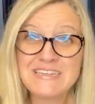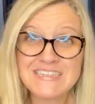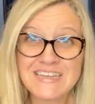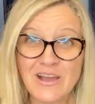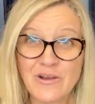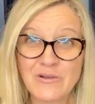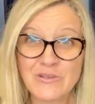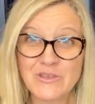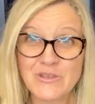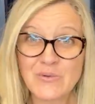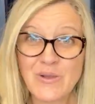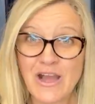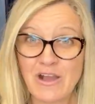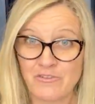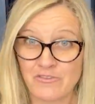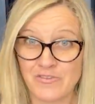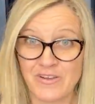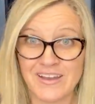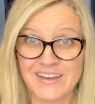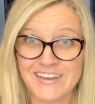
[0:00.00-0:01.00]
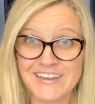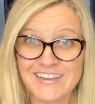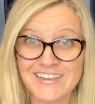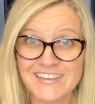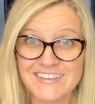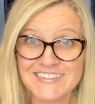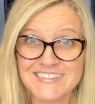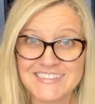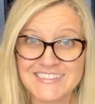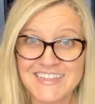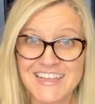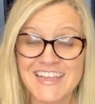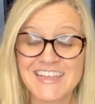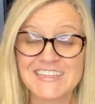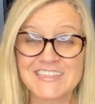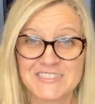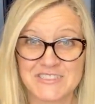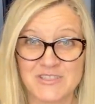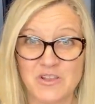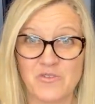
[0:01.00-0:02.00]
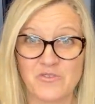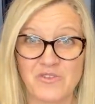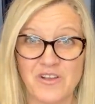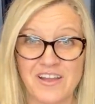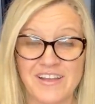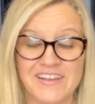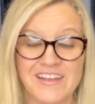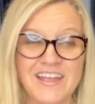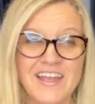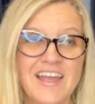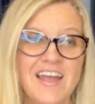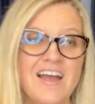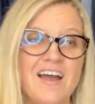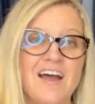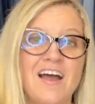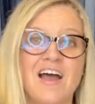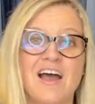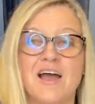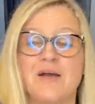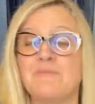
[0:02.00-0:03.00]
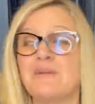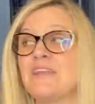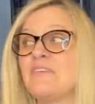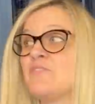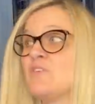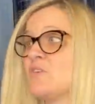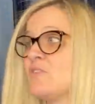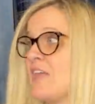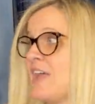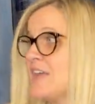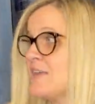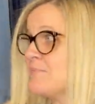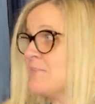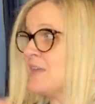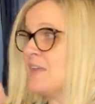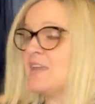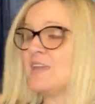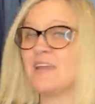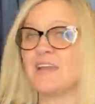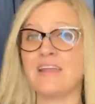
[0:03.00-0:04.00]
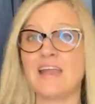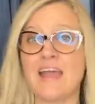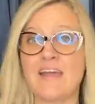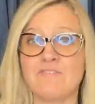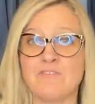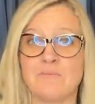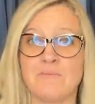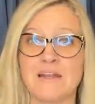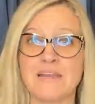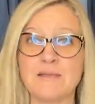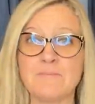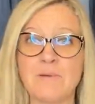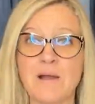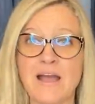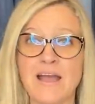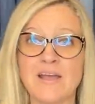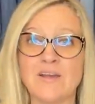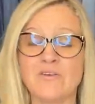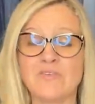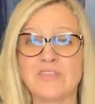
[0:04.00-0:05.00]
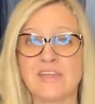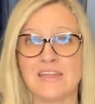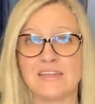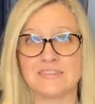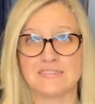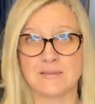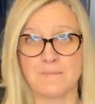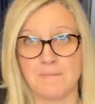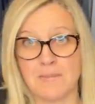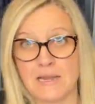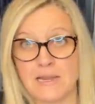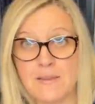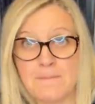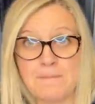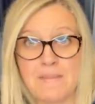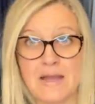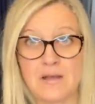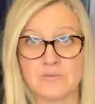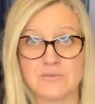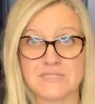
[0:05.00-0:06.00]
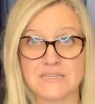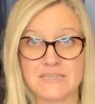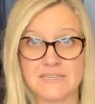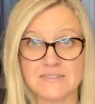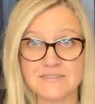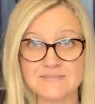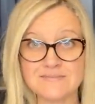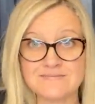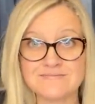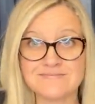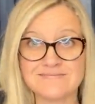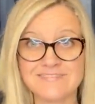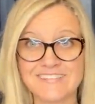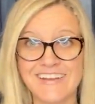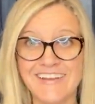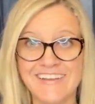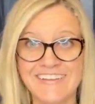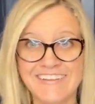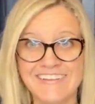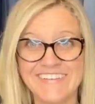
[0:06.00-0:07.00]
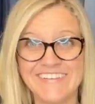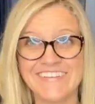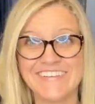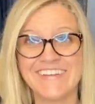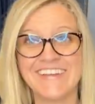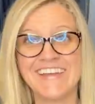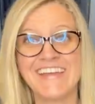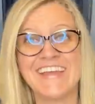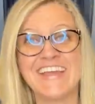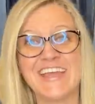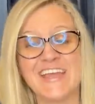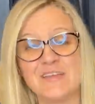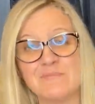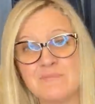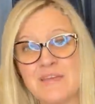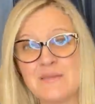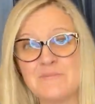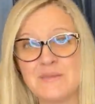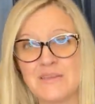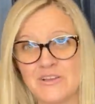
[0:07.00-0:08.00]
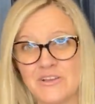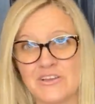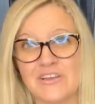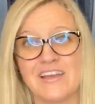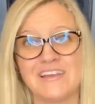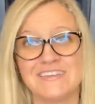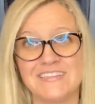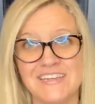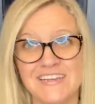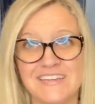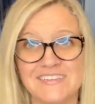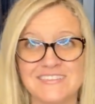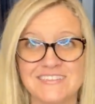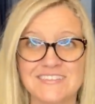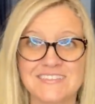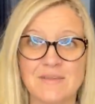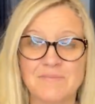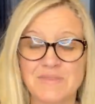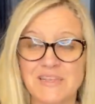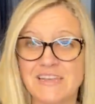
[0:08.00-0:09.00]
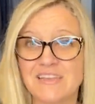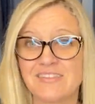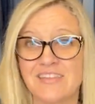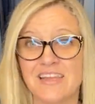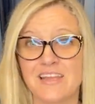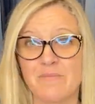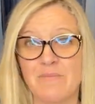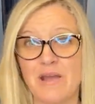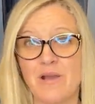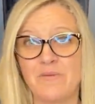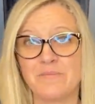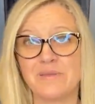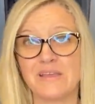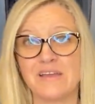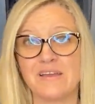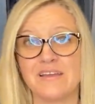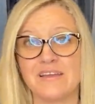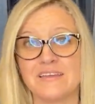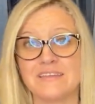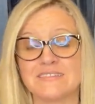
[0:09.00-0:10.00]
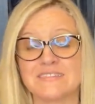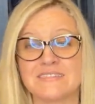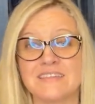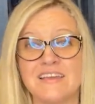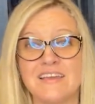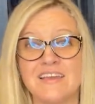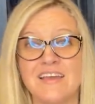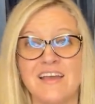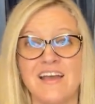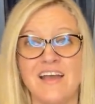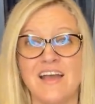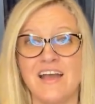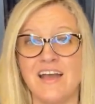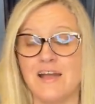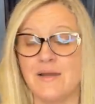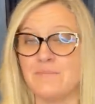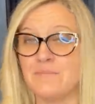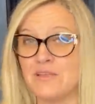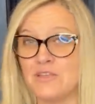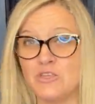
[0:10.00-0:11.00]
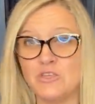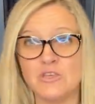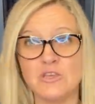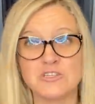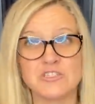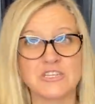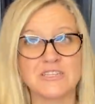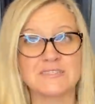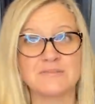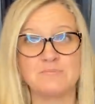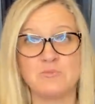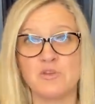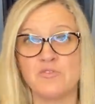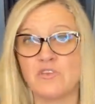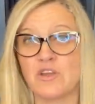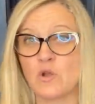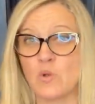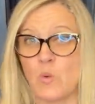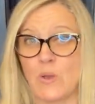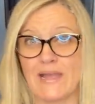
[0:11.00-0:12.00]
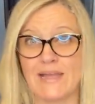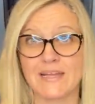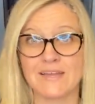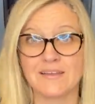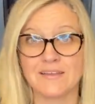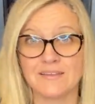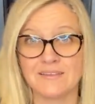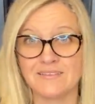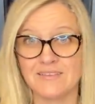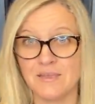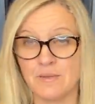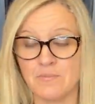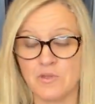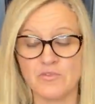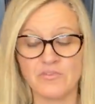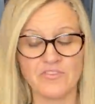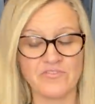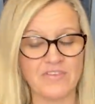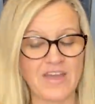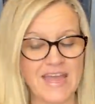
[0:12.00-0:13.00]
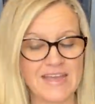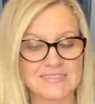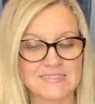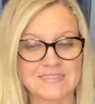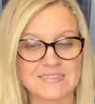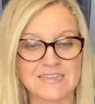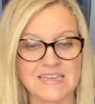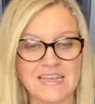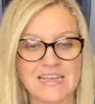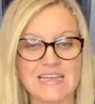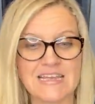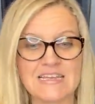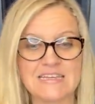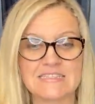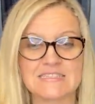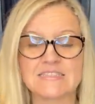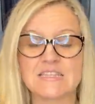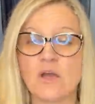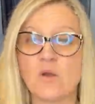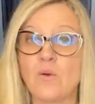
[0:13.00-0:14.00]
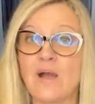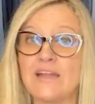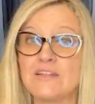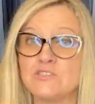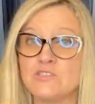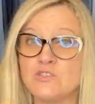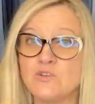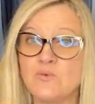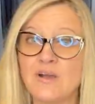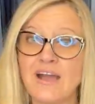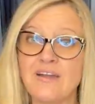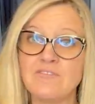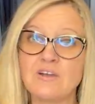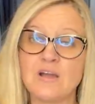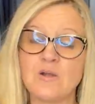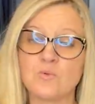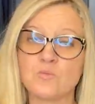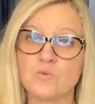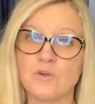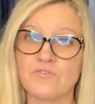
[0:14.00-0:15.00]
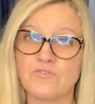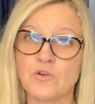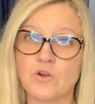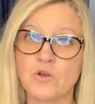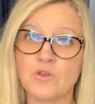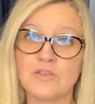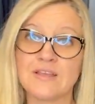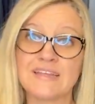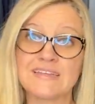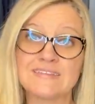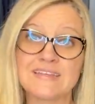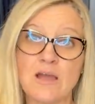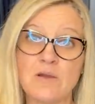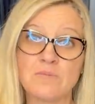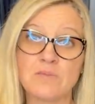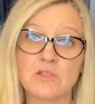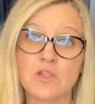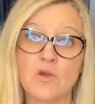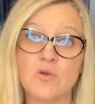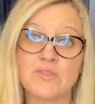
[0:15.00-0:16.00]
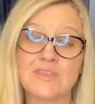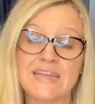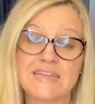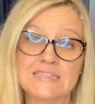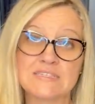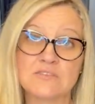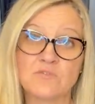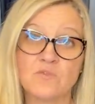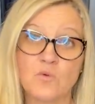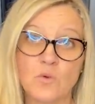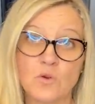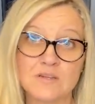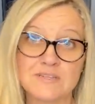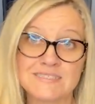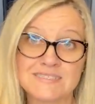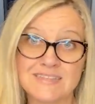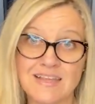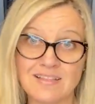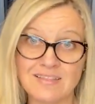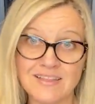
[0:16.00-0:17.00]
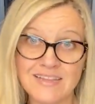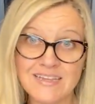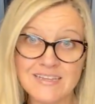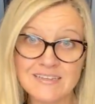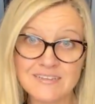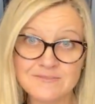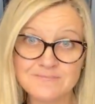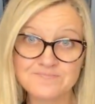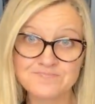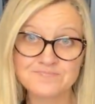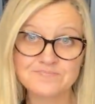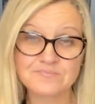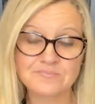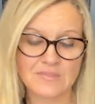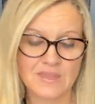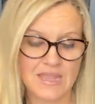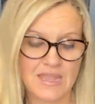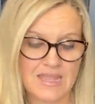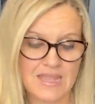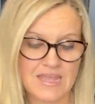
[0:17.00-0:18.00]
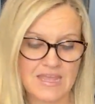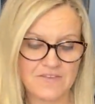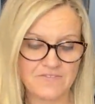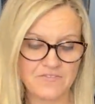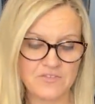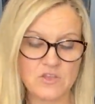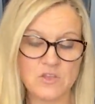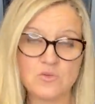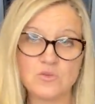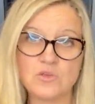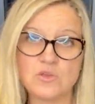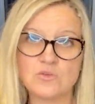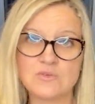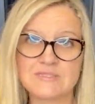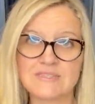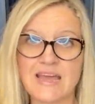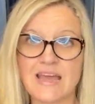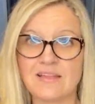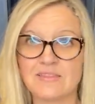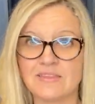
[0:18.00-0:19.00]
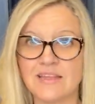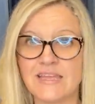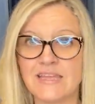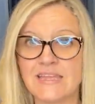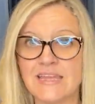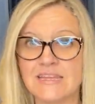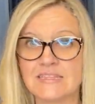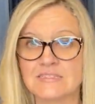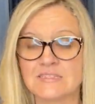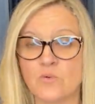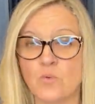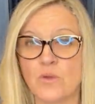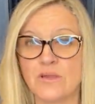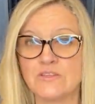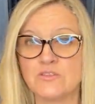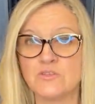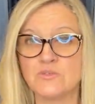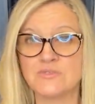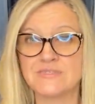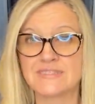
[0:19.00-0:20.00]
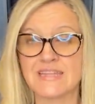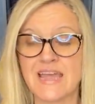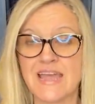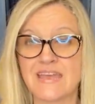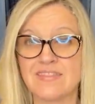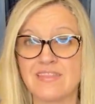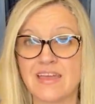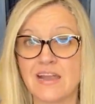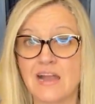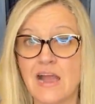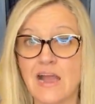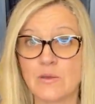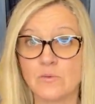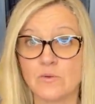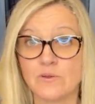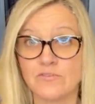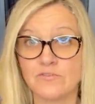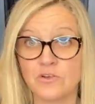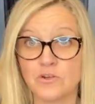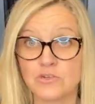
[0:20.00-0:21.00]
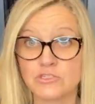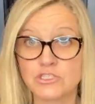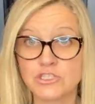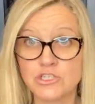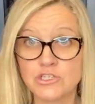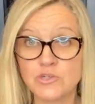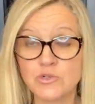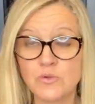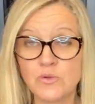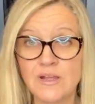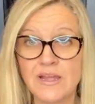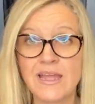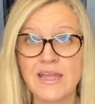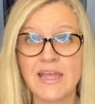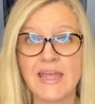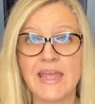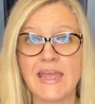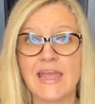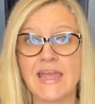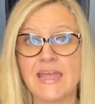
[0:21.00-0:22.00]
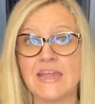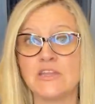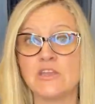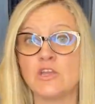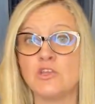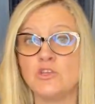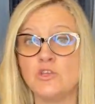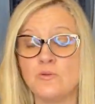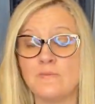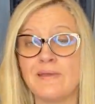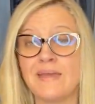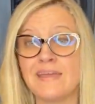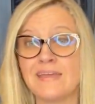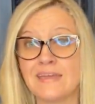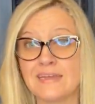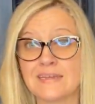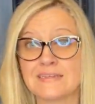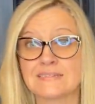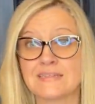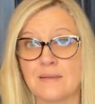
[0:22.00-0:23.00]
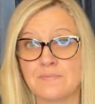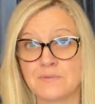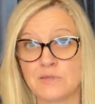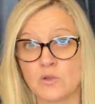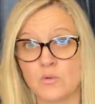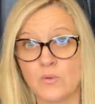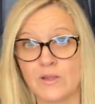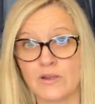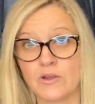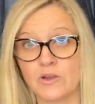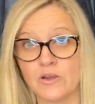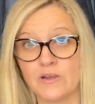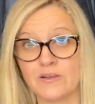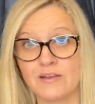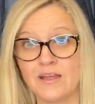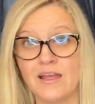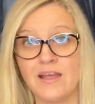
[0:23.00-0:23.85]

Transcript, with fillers: tell you how fun it is. It is so fun. Um, and if you're like me and have a money pile that is a money mountain, it may be a good idea. Something to think about, because um, you just move it quick. You move it fast. So I do have a referral link down below that is for selling. If you use that link, it's going to say that I referred you and you may get accepted quicker.